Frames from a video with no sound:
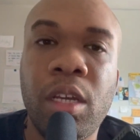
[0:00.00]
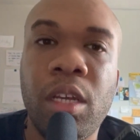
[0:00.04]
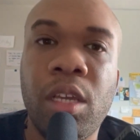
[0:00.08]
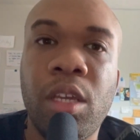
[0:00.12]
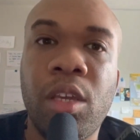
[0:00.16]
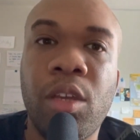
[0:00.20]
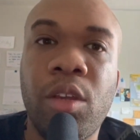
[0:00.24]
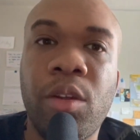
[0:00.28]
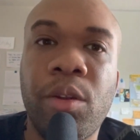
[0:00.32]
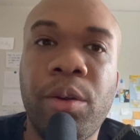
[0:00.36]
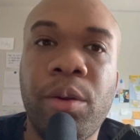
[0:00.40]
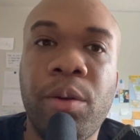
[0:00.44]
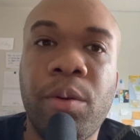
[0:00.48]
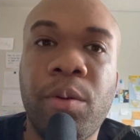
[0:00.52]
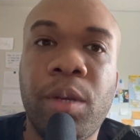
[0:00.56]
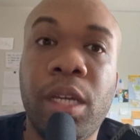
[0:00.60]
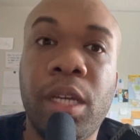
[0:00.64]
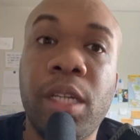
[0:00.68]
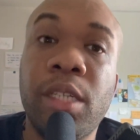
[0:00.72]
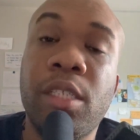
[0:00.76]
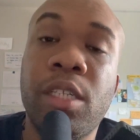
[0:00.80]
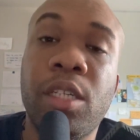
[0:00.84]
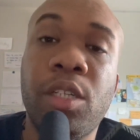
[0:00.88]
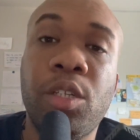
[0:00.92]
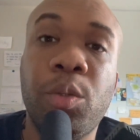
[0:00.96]
you know,
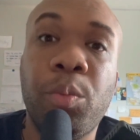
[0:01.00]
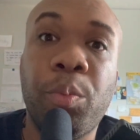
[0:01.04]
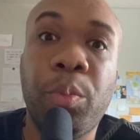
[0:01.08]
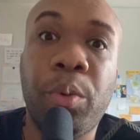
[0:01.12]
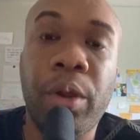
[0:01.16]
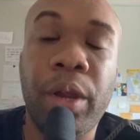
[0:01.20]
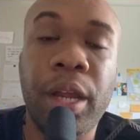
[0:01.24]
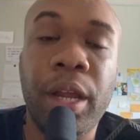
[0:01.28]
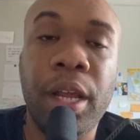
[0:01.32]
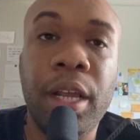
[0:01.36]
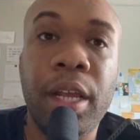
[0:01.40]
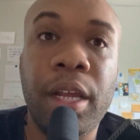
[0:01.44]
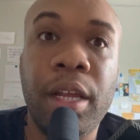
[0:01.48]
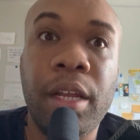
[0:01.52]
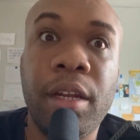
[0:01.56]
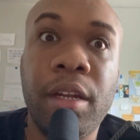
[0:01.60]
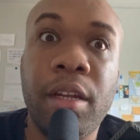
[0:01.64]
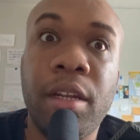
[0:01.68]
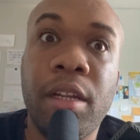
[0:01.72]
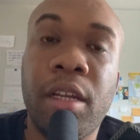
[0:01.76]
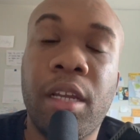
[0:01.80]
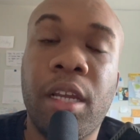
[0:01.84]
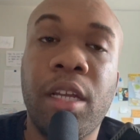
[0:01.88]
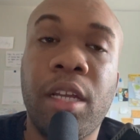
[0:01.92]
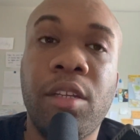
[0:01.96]
continue
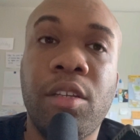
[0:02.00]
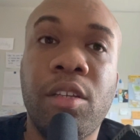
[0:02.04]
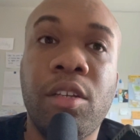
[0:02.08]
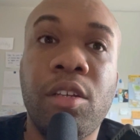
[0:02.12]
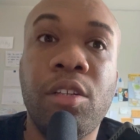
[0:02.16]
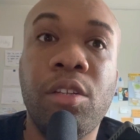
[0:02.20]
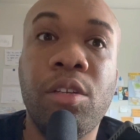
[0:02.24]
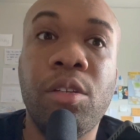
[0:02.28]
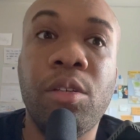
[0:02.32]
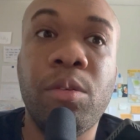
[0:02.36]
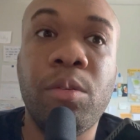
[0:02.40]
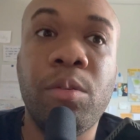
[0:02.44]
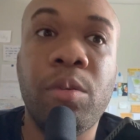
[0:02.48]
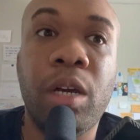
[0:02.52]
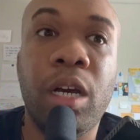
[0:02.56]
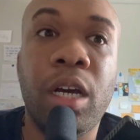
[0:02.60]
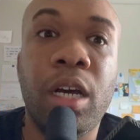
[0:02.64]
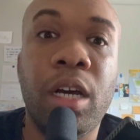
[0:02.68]
praying, continue